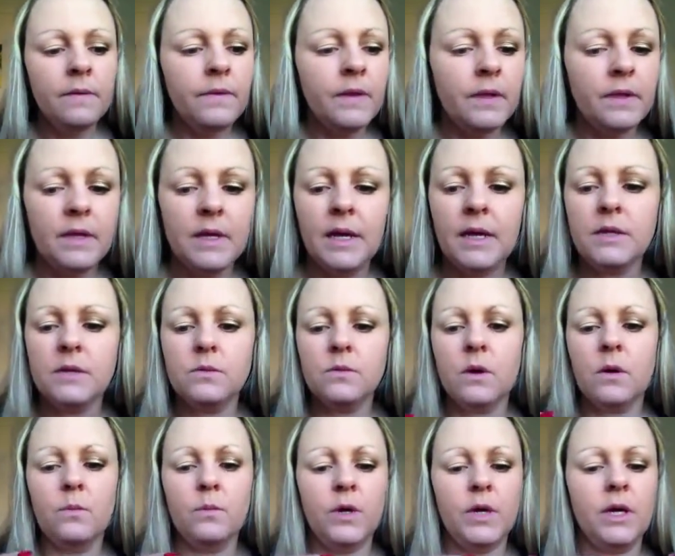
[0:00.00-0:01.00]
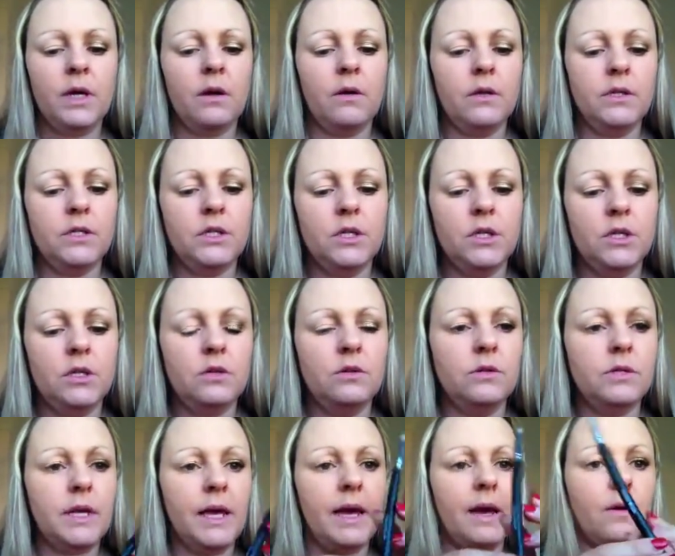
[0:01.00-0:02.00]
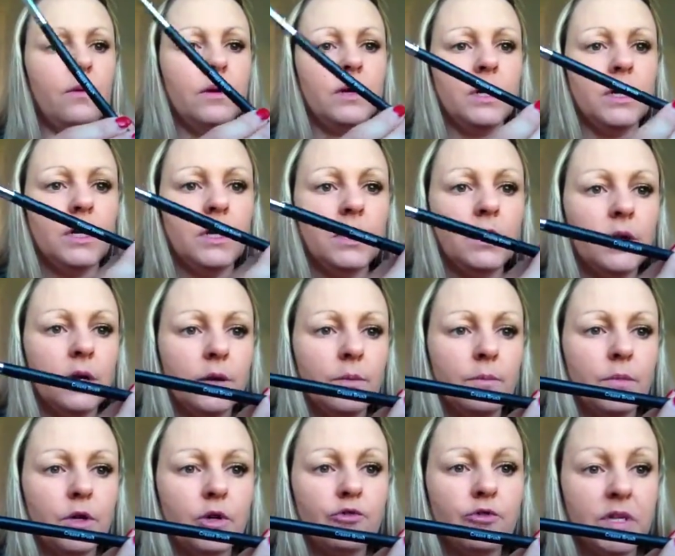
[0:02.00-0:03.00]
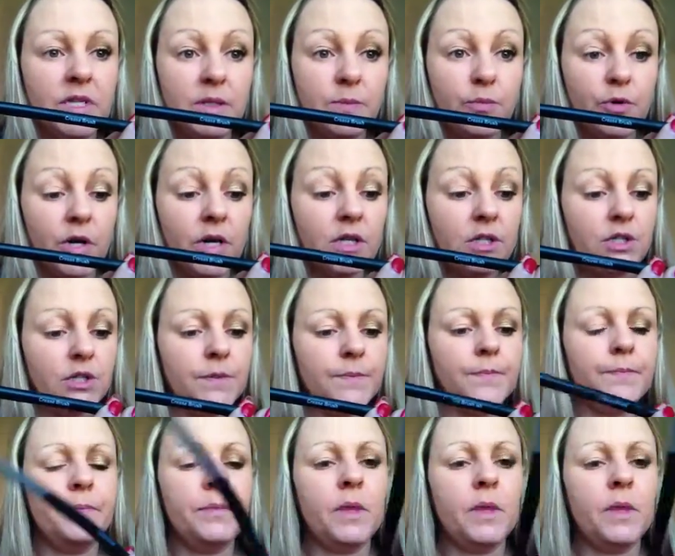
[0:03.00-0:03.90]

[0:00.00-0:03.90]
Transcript: Then the next one we're going to use our crease brush,